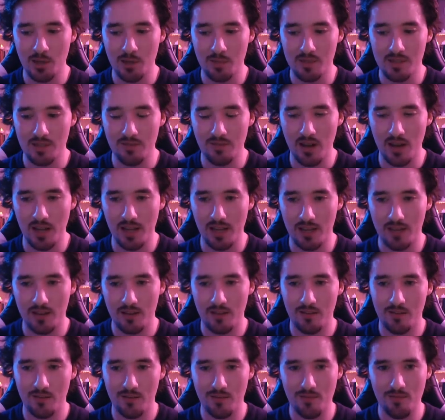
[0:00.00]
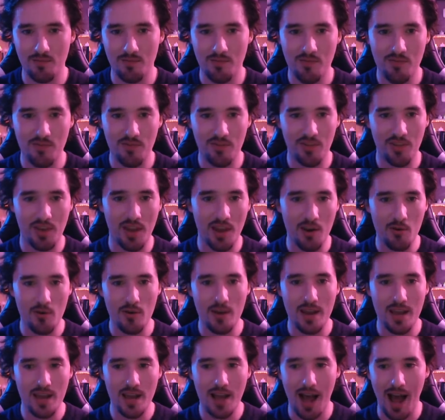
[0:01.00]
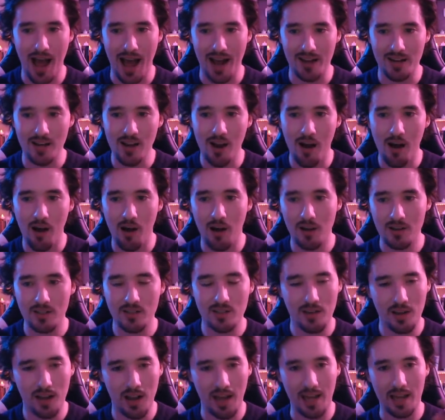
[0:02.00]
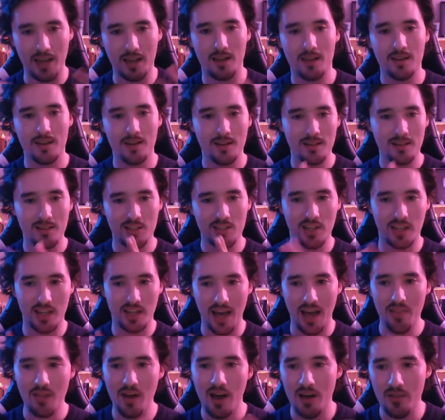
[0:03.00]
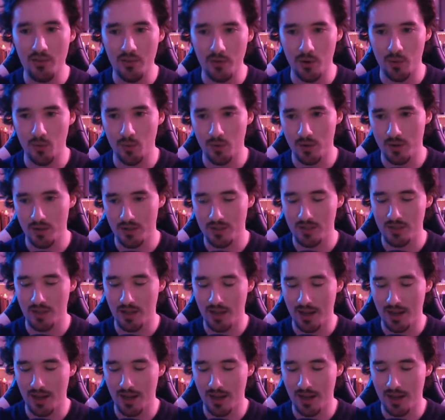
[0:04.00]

like theory and art like together, I thought it worked. Like I